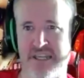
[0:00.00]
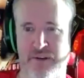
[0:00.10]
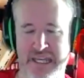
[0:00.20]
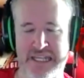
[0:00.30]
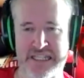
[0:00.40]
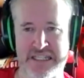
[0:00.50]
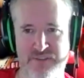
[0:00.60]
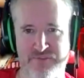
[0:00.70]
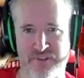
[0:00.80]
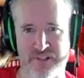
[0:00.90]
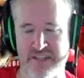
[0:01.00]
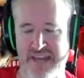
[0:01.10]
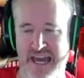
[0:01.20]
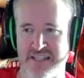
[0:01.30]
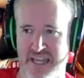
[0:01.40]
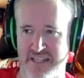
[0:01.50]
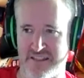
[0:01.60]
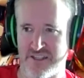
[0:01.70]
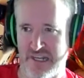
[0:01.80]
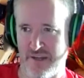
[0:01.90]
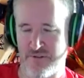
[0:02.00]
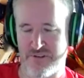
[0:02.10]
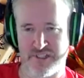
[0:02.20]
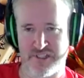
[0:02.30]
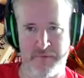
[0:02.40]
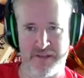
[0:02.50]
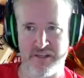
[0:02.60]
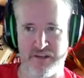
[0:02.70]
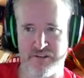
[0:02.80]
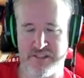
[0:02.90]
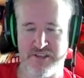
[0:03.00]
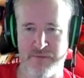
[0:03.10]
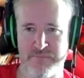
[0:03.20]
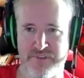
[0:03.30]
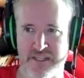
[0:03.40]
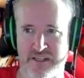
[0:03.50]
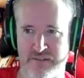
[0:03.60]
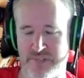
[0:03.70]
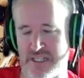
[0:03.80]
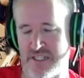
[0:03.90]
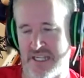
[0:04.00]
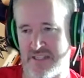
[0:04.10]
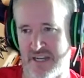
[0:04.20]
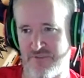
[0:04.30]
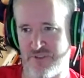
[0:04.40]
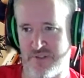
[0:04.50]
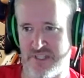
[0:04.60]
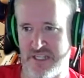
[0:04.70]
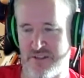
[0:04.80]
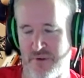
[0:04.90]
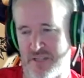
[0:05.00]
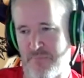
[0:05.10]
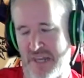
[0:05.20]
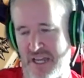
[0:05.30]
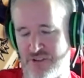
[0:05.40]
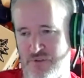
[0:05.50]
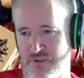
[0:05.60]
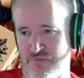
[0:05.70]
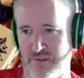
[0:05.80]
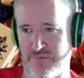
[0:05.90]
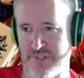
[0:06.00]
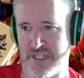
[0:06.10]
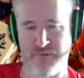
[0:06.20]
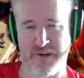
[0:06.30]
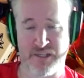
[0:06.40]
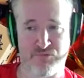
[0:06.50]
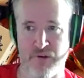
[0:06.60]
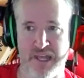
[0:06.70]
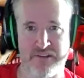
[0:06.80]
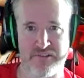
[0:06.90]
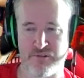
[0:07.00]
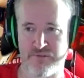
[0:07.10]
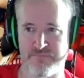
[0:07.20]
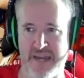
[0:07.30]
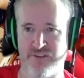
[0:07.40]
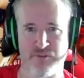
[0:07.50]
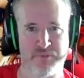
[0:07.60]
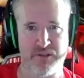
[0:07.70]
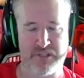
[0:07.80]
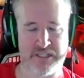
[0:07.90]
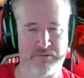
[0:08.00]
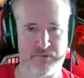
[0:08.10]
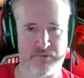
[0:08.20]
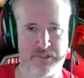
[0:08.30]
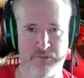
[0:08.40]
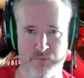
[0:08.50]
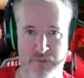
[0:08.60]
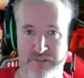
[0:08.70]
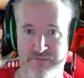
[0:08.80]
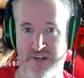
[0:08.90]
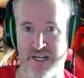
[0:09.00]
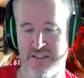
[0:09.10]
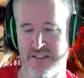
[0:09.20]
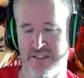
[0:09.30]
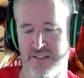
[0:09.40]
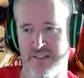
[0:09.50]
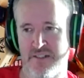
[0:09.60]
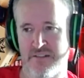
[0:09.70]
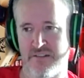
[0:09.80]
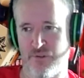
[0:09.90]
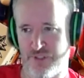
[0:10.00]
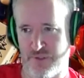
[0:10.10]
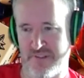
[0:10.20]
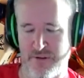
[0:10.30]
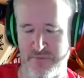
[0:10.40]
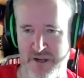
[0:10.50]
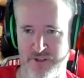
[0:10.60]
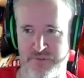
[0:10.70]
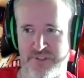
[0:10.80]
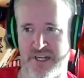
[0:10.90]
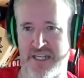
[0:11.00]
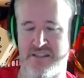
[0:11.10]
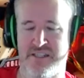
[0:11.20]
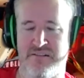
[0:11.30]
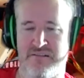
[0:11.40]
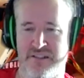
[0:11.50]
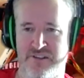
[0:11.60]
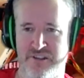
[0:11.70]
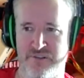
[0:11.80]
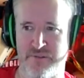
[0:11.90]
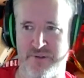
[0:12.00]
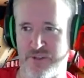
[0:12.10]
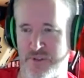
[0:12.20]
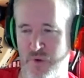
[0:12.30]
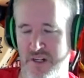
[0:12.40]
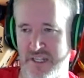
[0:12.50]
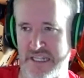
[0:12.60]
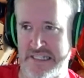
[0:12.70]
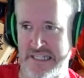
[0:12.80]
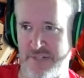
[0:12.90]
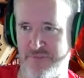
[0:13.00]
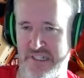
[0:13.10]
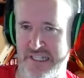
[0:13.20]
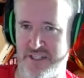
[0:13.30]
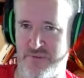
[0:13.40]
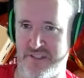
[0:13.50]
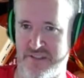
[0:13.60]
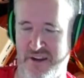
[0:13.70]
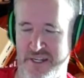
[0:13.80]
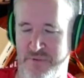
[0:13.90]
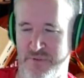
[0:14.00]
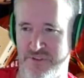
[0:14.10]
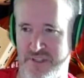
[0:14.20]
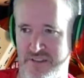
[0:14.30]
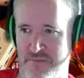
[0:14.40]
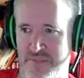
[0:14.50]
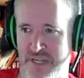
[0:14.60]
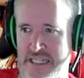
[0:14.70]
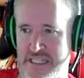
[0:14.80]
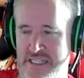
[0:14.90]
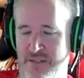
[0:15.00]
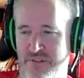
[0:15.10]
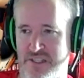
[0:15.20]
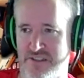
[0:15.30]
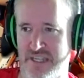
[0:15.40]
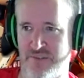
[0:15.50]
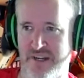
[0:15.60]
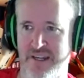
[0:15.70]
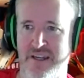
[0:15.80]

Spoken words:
is different in that sense. It's closer to some other, because there's something, D&D, instead of doing D20 plus, you could roll D20 and roll under your attribute and it would work fine. You're doing that with multiple dice in 2d20. So it's working differently to other dice pool systems. I can still consider it